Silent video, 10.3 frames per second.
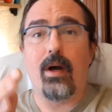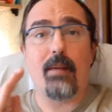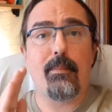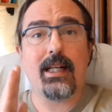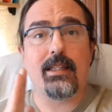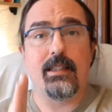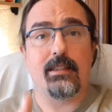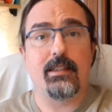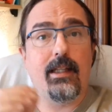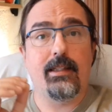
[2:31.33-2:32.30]
a
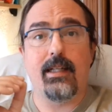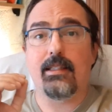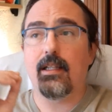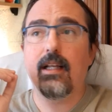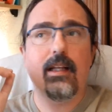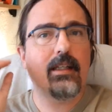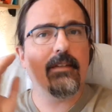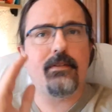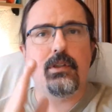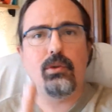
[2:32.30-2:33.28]
practice that
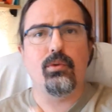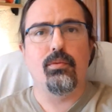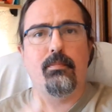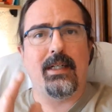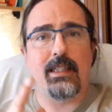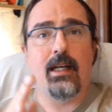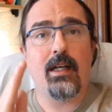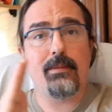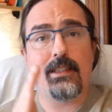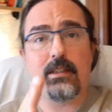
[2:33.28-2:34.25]
gives you bad
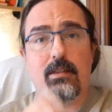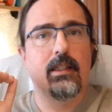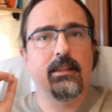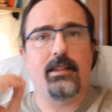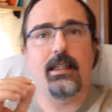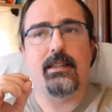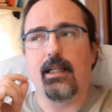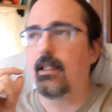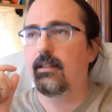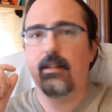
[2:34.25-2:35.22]
habits such
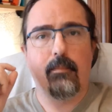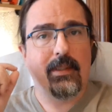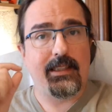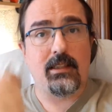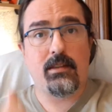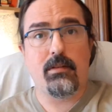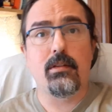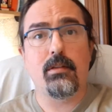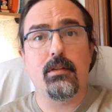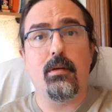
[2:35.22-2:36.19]
as bad
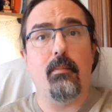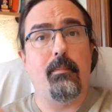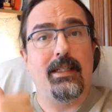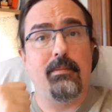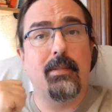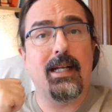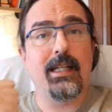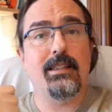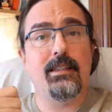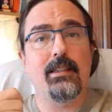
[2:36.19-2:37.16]
structure, bad
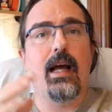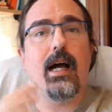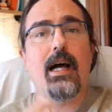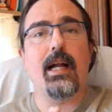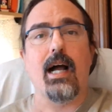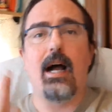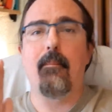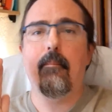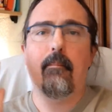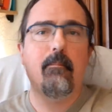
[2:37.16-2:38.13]
balance are a
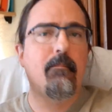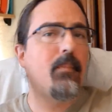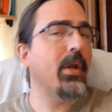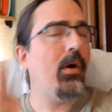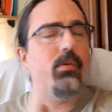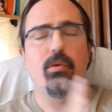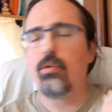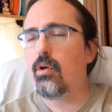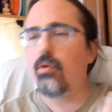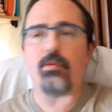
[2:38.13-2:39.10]

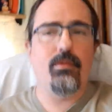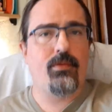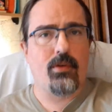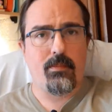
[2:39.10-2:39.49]
no-no for